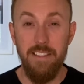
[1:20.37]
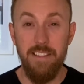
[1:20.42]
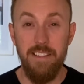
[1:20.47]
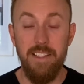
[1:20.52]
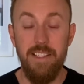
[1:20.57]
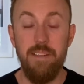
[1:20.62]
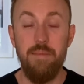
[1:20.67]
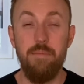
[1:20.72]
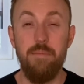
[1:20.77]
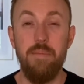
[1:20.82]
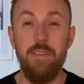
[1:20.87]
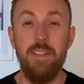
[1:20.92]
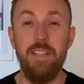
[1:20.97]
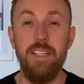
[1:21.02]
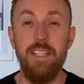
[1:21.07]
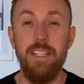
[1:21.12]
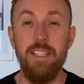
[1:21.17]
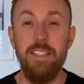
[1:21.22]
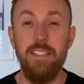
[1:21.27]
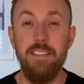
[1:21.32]
then
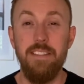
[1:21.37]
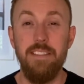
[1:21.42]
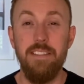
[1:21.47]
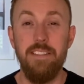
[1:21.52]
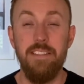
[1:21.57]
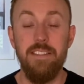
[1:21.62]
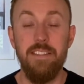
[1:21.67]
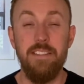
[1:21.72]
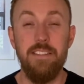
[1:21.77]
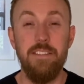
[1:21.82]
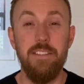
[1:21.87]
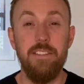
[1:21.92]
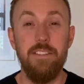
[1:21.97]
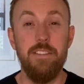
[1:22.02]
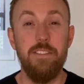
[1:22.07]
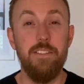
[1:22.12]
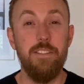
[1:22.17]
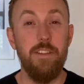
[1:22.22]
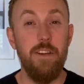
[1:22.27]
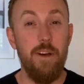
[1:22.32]
please just
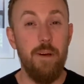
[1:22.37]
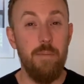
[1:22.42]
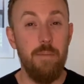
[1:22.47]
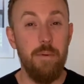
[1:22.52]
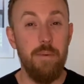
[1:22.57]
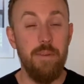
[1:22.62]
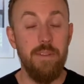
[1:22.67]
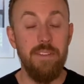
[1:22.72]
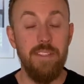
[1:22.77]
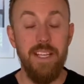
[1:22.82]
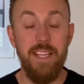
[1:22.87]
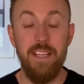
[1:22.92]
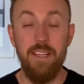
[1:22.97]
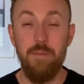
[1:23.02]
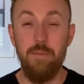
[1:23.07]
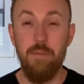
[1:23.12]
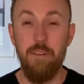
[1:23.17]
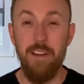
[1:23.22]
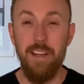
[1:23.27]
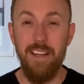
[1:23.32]
stop, take a
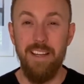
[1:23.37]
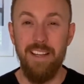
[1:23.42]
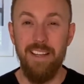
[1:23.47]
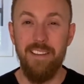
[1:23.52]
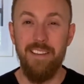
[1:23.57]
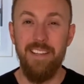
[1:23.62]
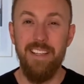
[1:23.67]
break.